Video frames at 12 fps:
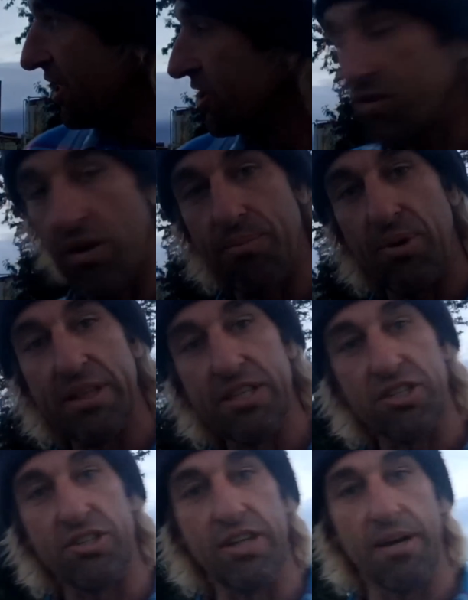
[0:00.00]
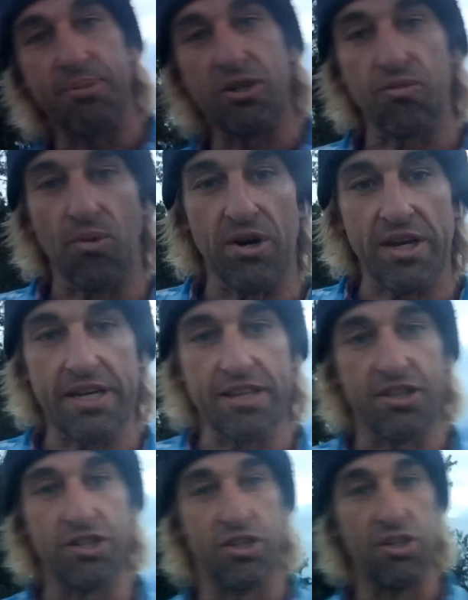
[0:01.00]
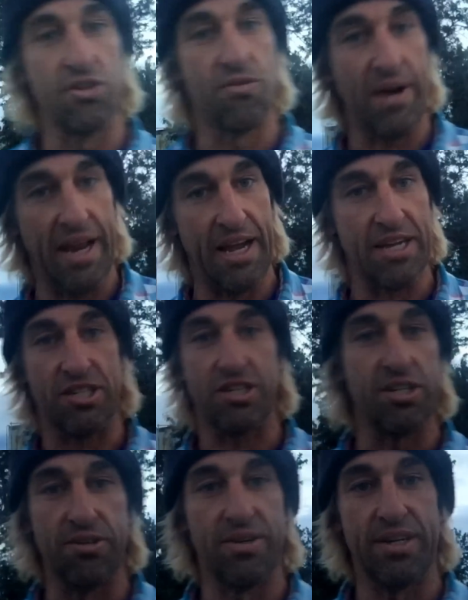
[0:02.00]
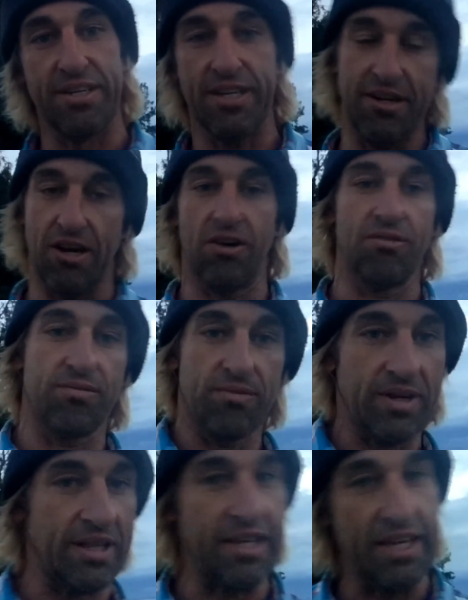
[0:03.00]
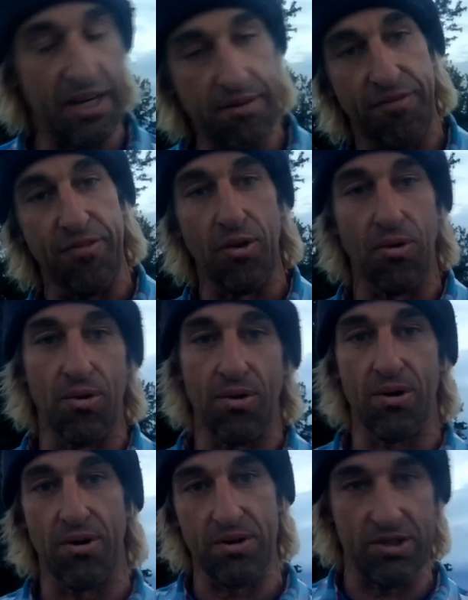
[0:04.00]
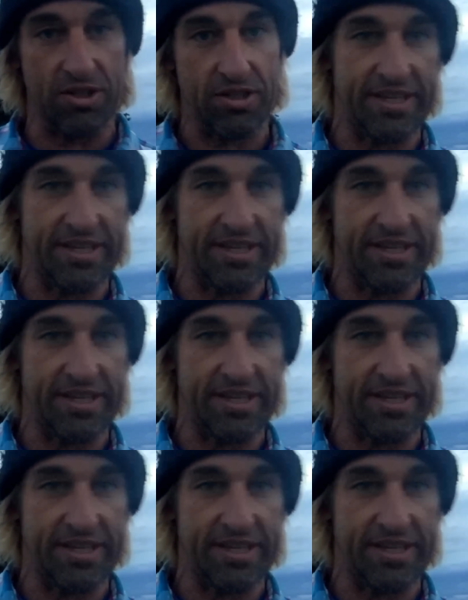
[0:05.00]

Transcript: So I bring this dude up. He's working at the dude ranch, doing, you know, cleaning floors,